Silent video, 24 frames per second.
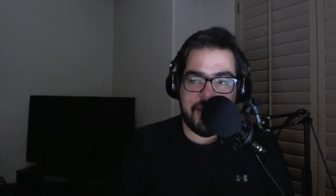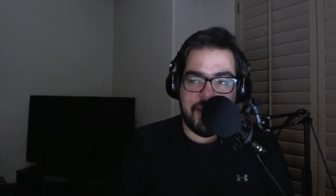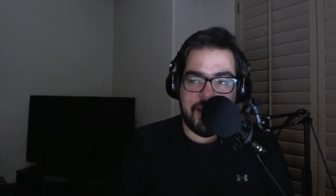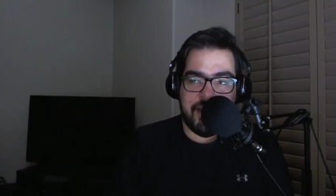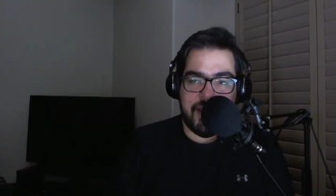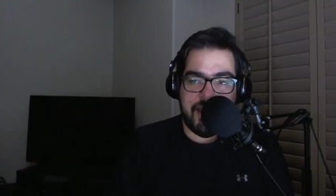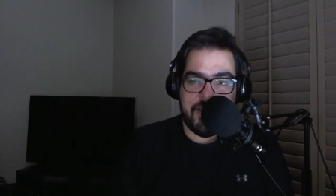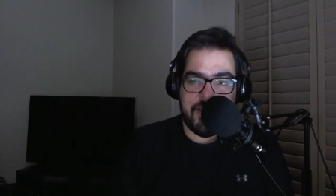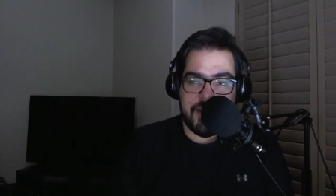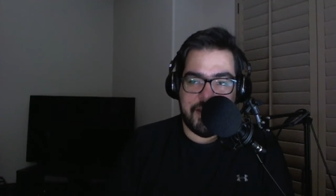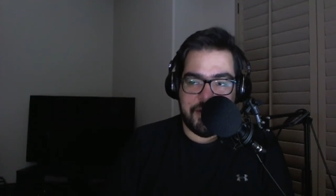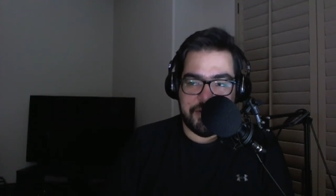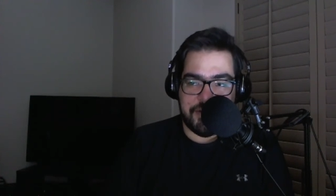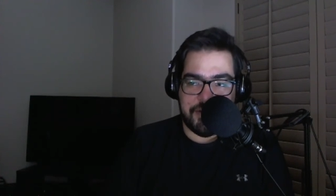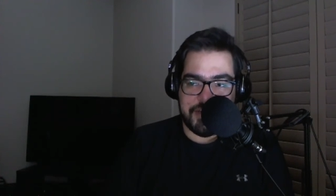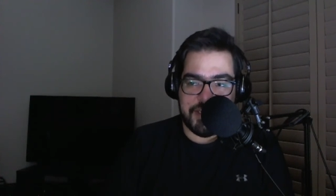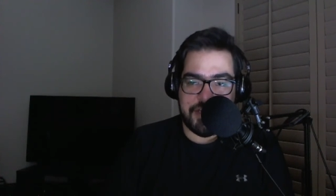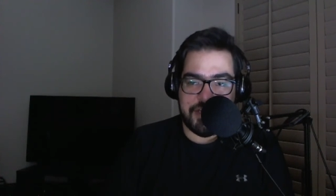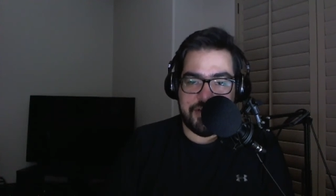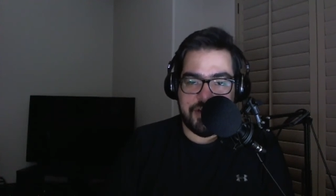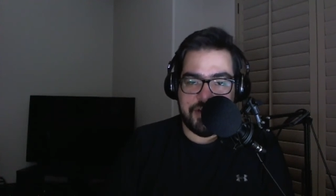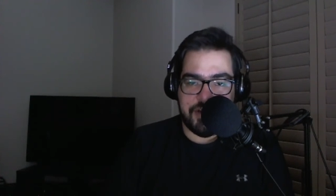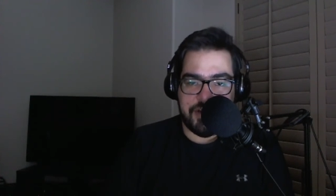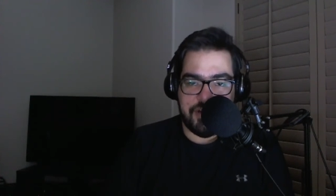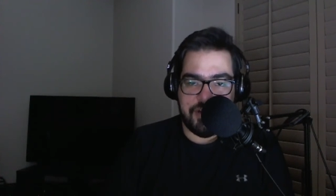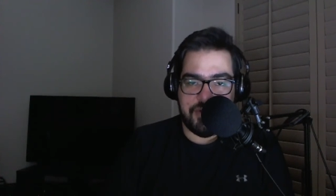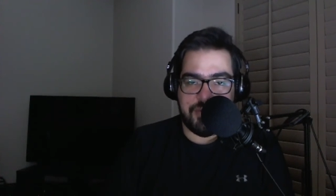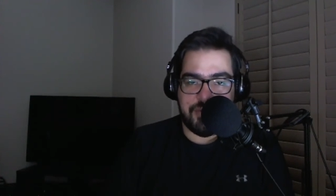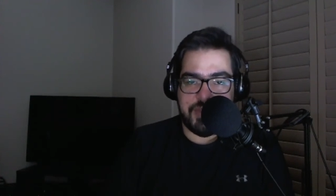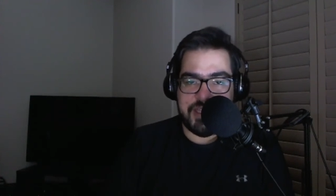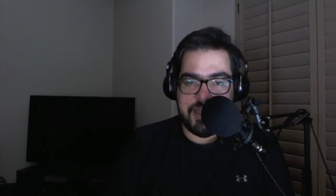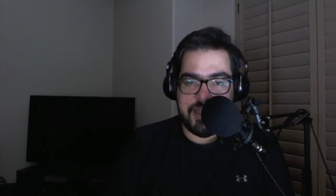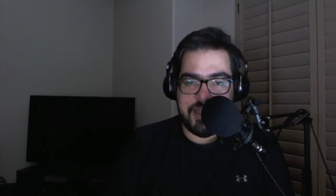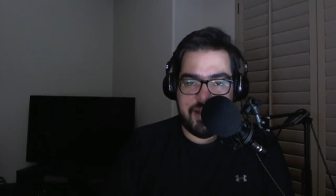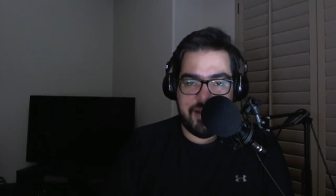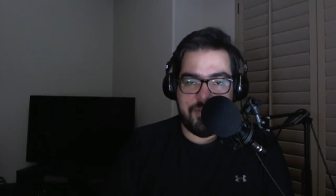and then your senior year you'd
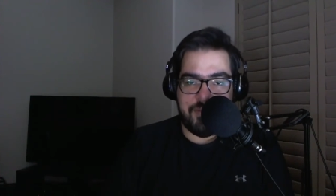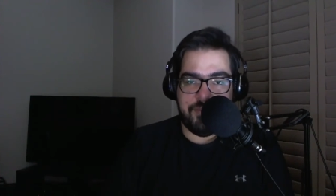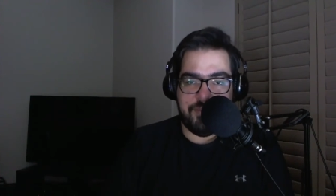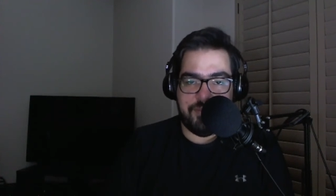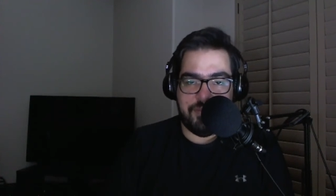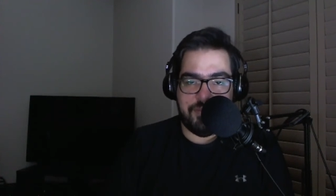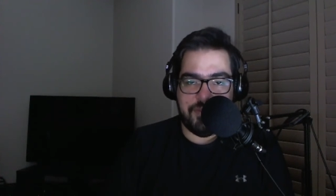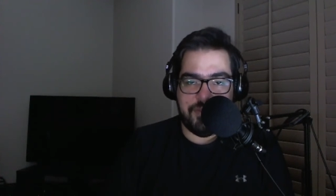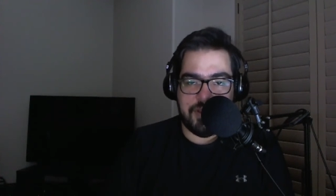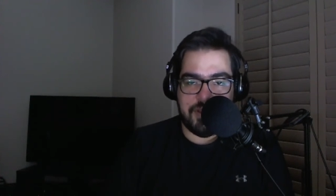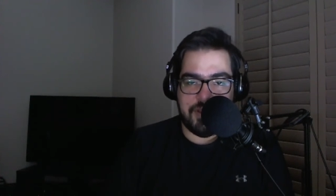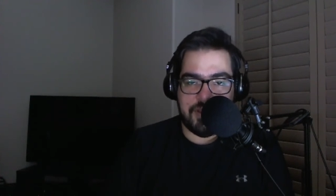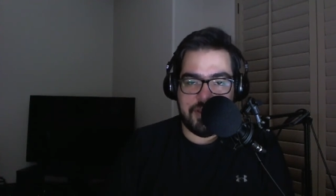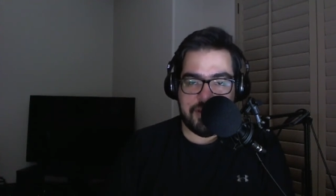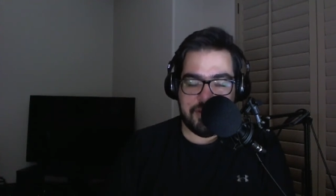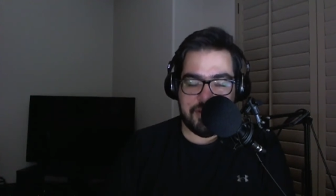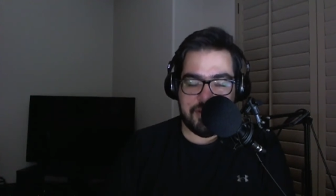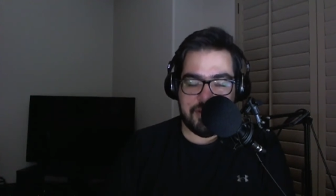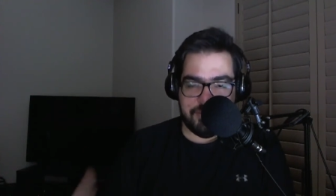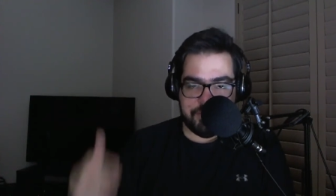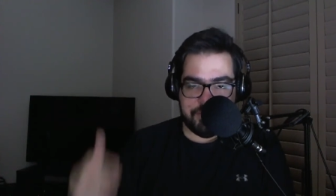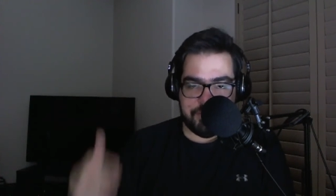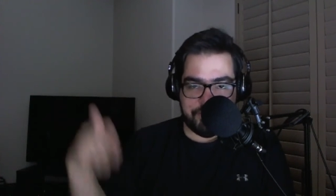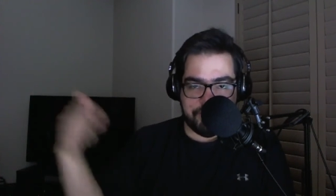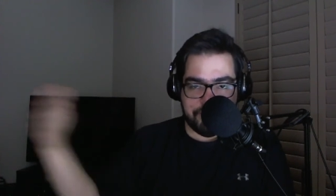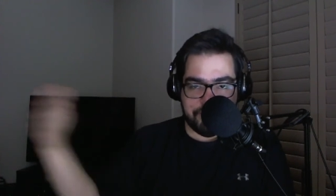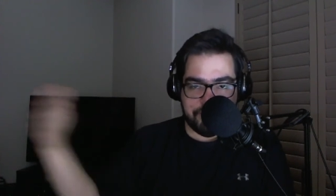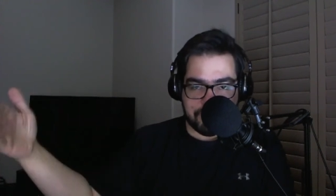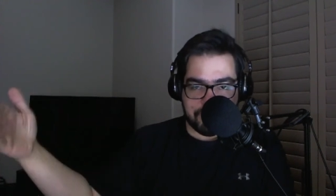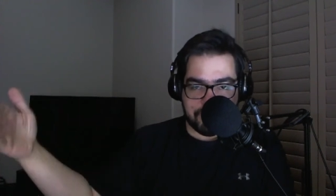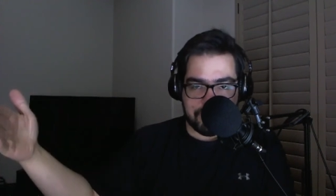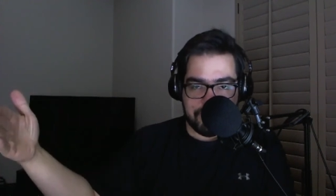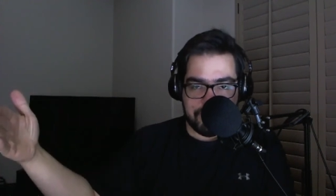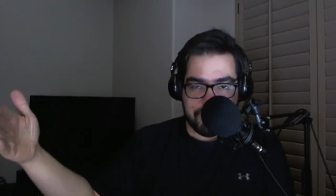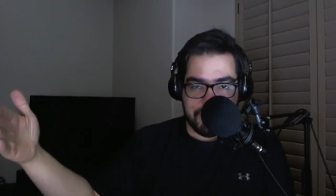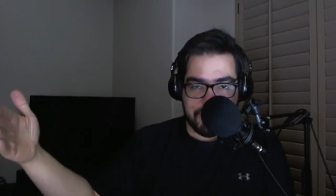become the
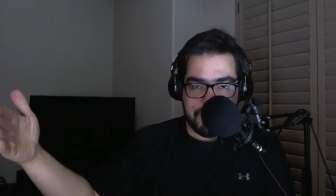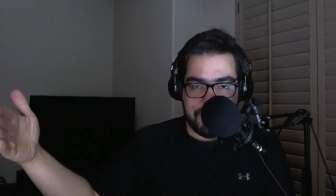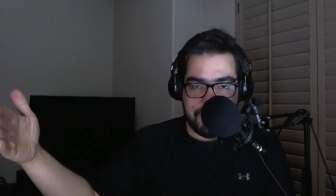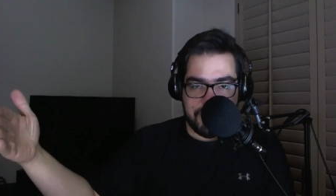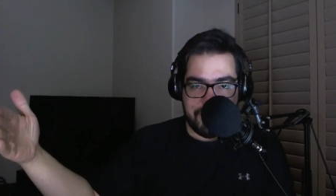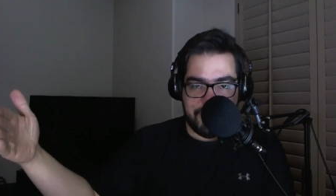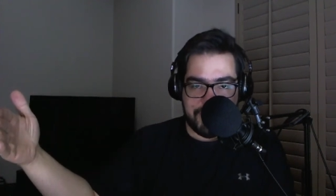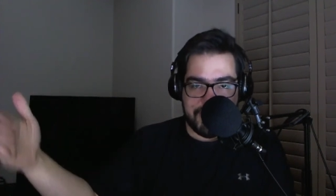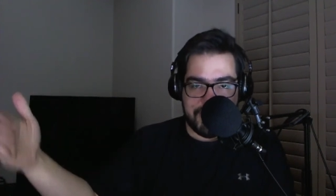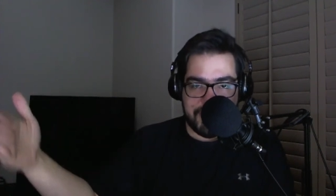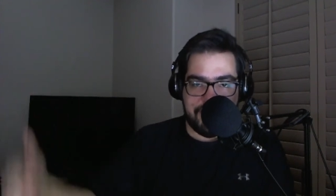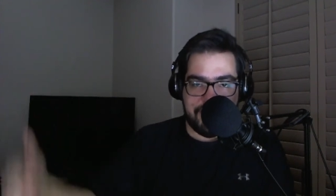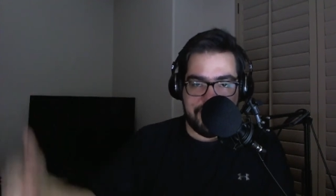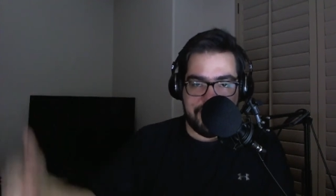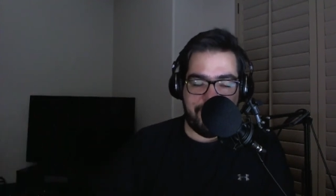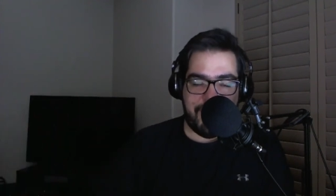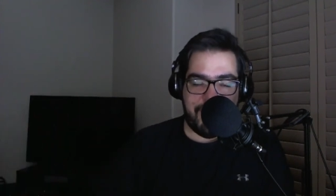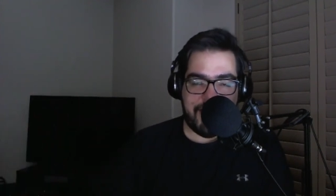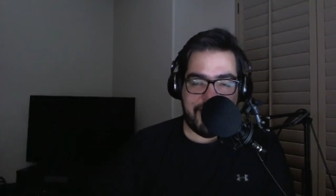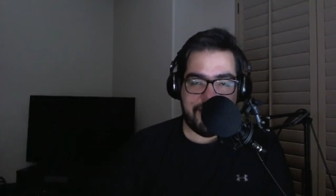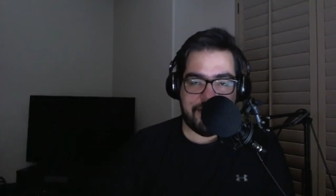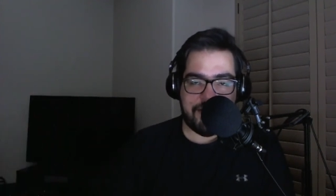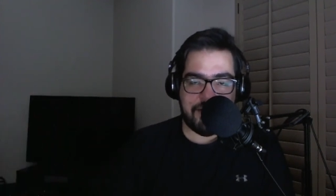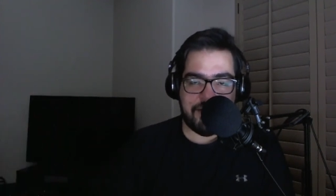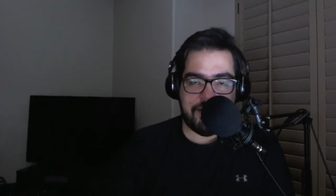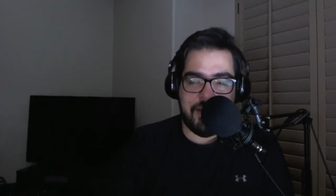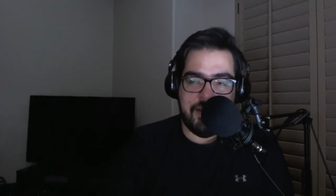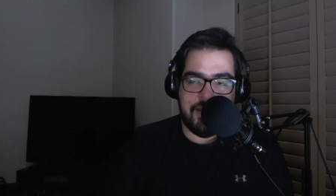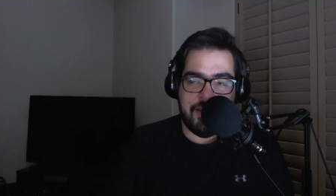the battalion commander.